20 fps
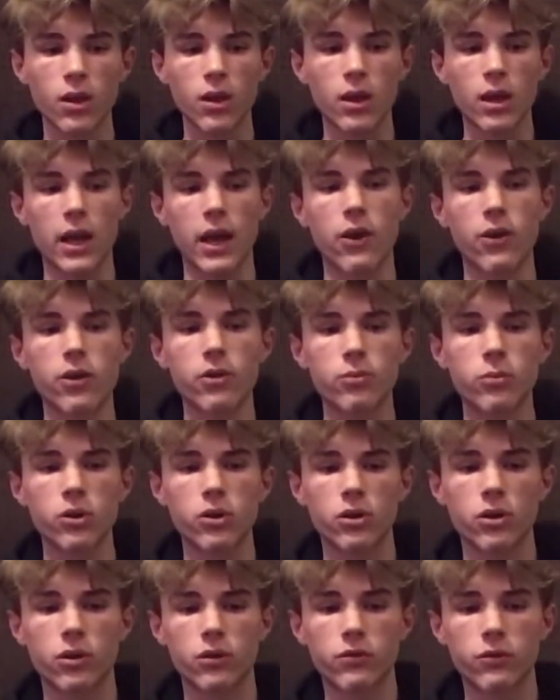How the book
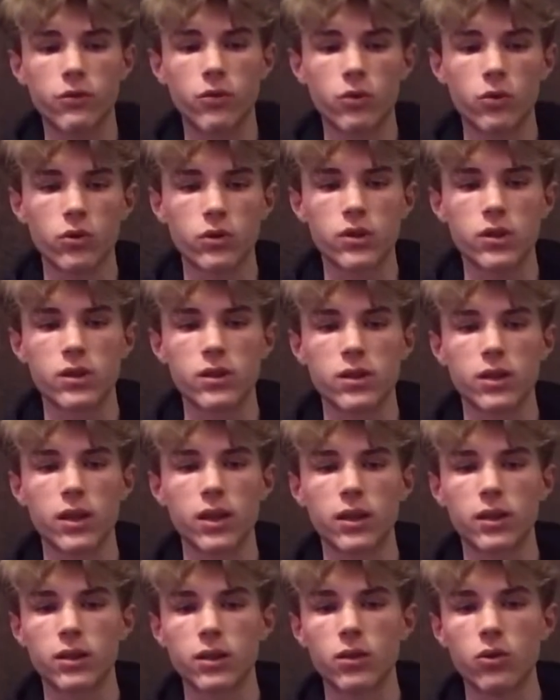unfolds is that
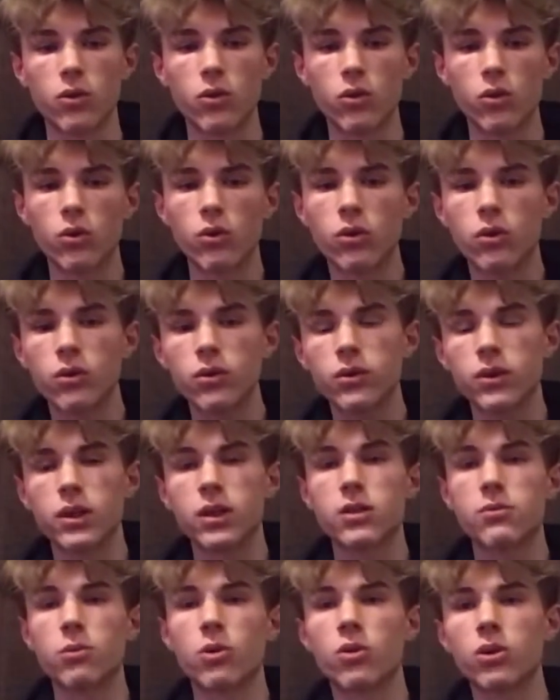it's
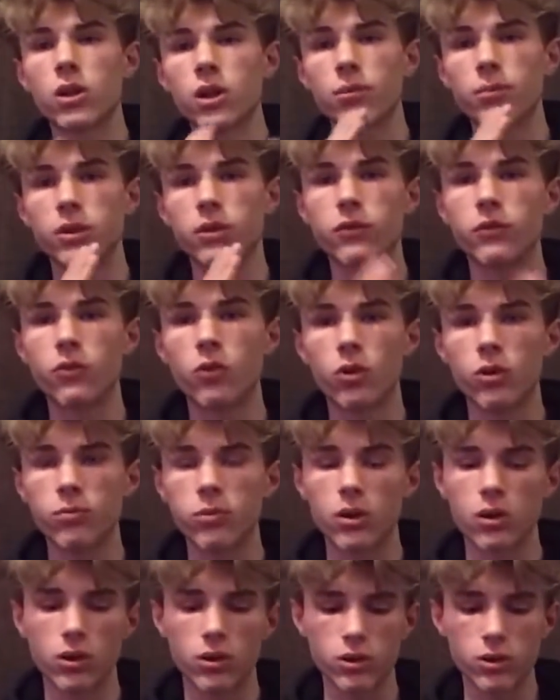broken up into four
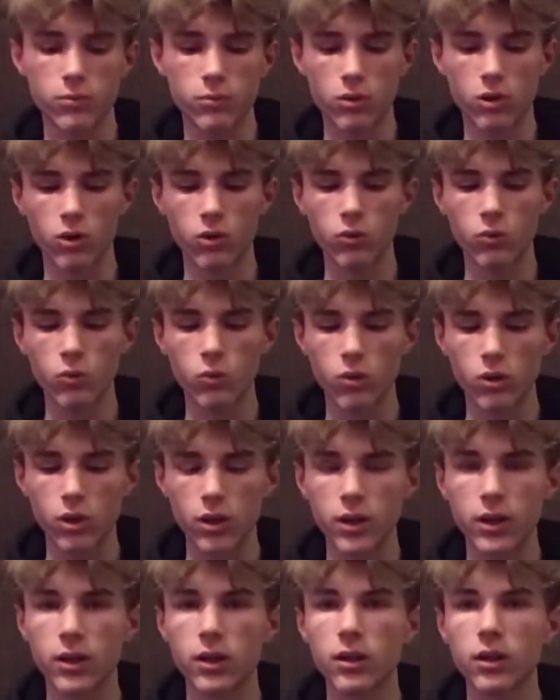parts. Part
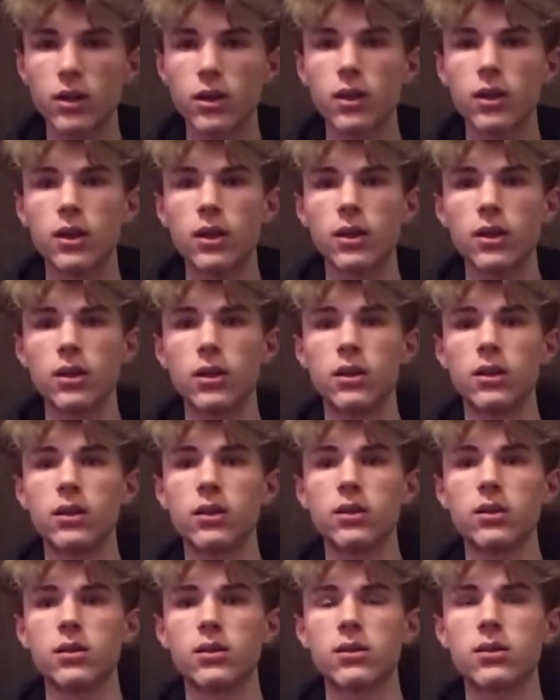one
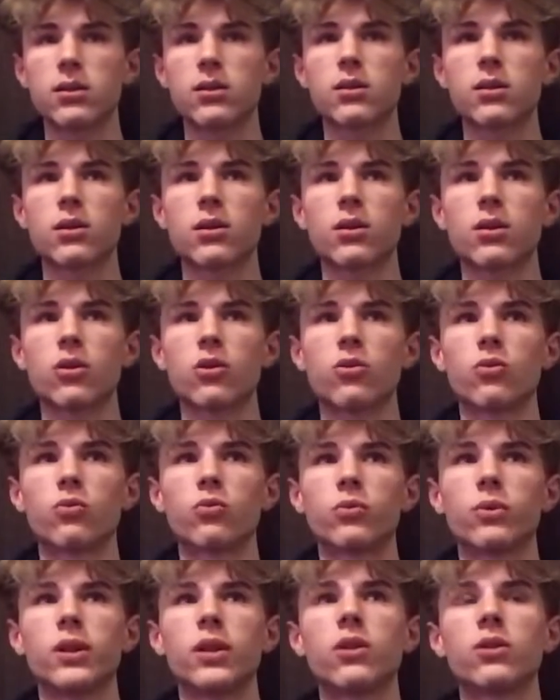is the
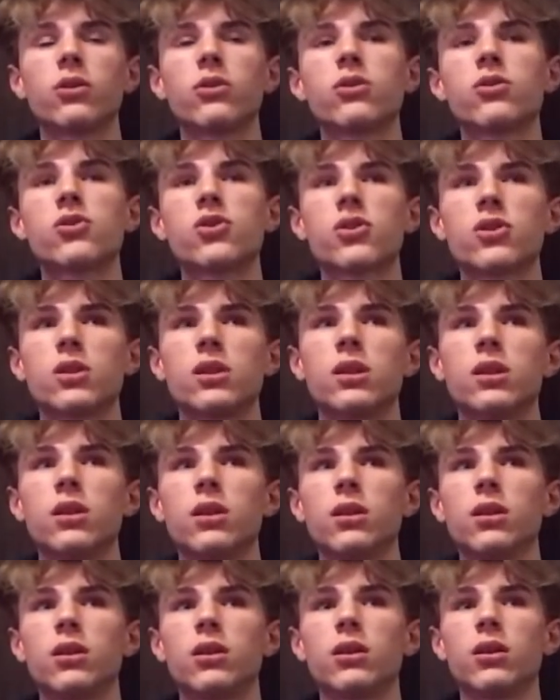reader
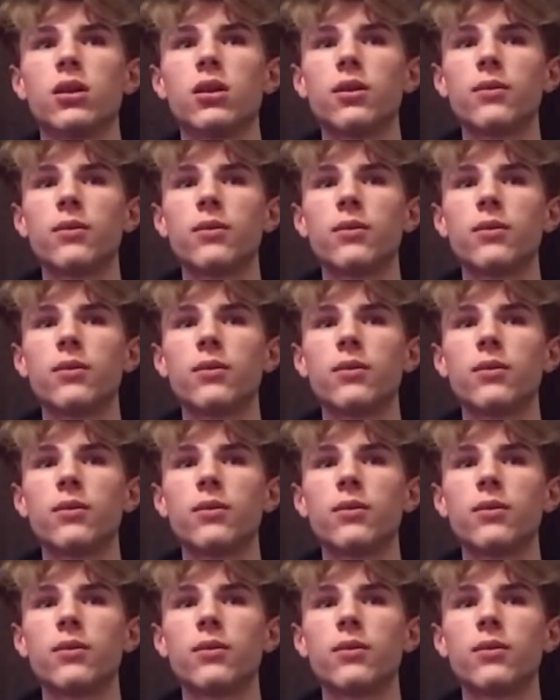seeing